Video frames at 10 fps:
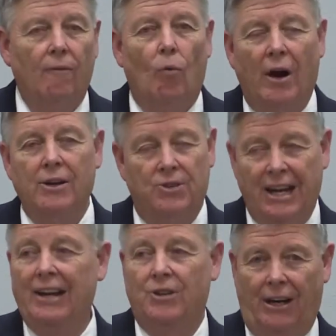what is
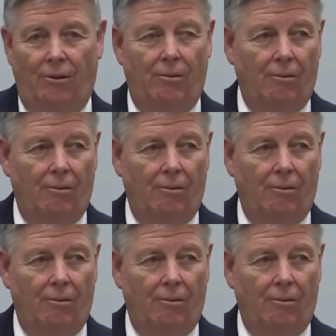teaching?